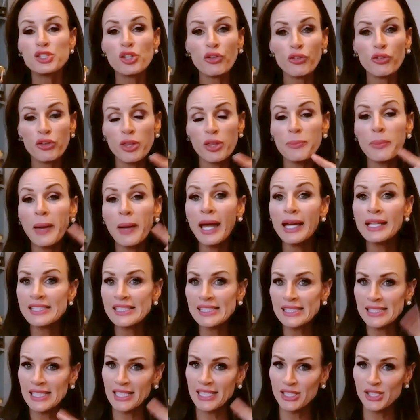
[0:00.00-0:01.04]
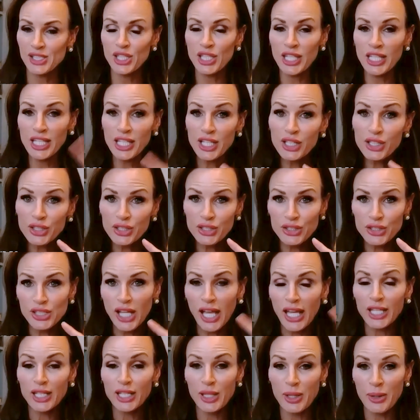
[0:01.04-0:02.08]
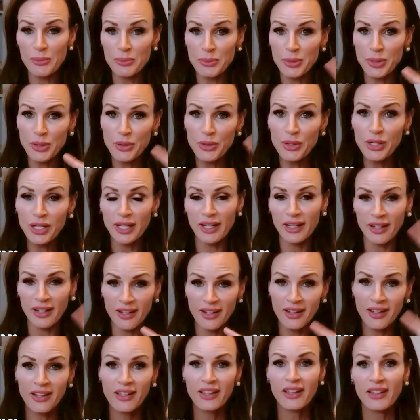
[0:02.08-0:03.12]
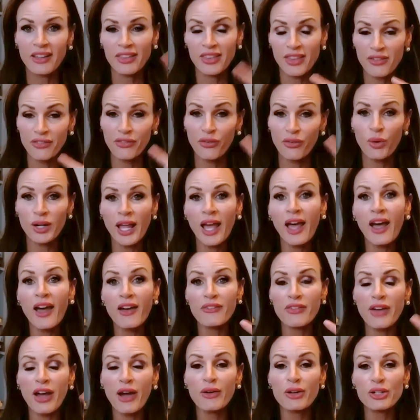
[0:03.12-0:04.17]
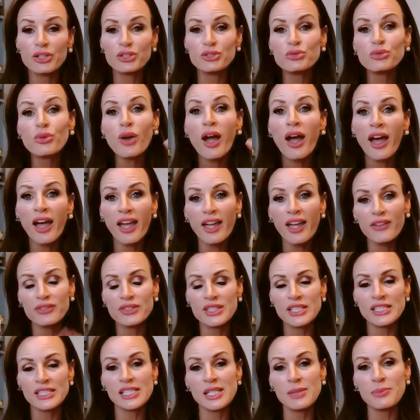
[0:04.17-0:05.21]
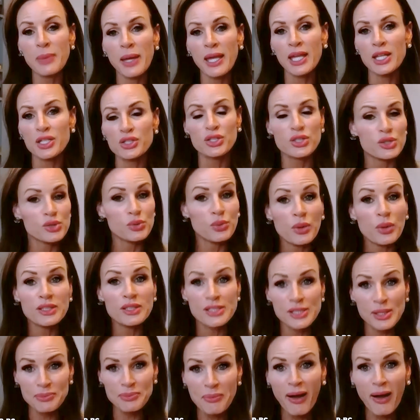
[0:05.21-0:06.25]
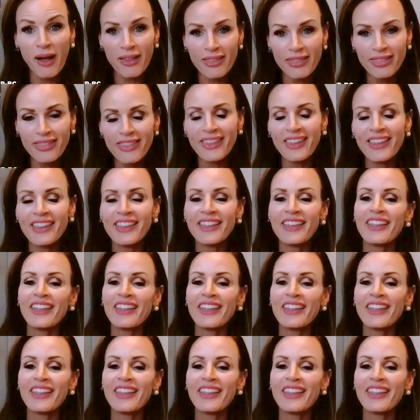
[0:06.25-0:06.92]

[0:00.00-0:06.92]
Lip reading: So for the past 6 years, I commuted the 4.5-hour drive to see patients once a month.